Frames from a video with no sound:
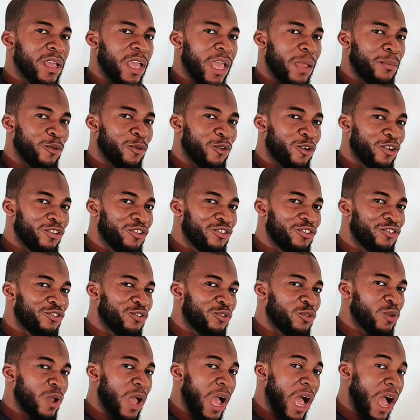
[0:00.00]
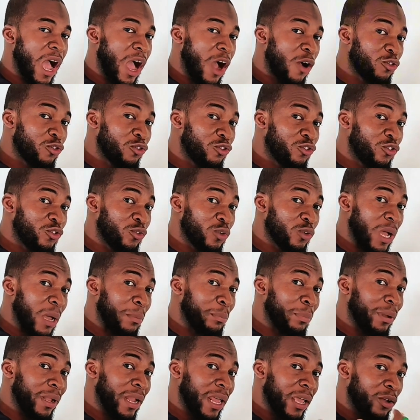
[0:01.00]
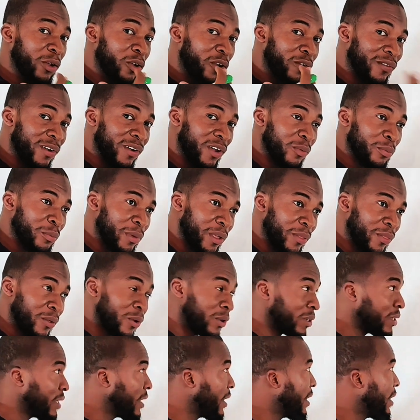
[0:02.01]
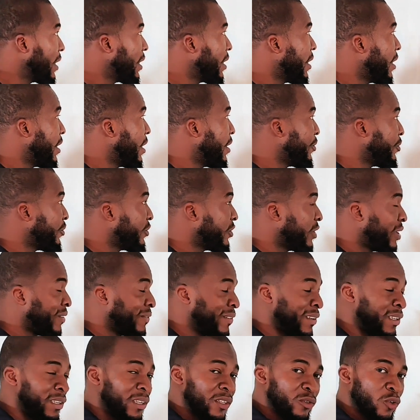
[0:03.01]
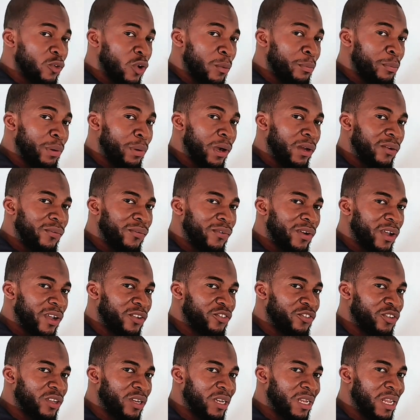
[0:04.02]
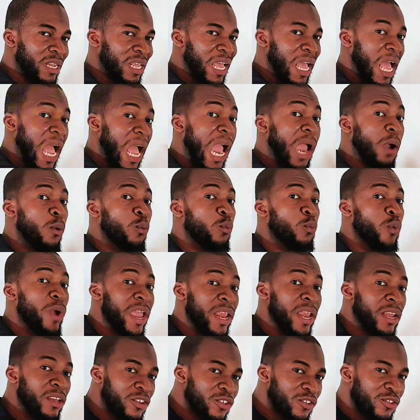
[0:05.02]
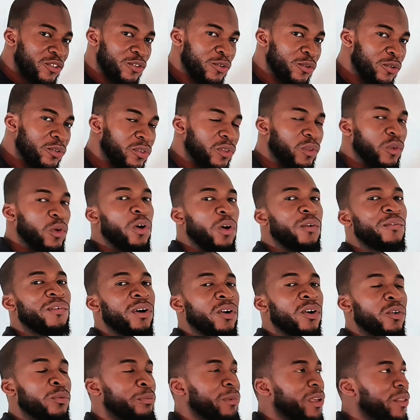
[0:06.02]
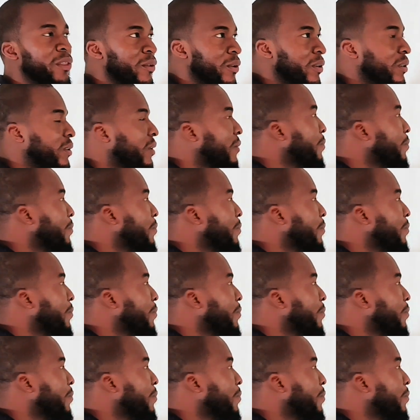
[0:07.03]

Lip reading: I'm going to show you how to apply cover of method in resolving this compound fraction and when to use cover of method.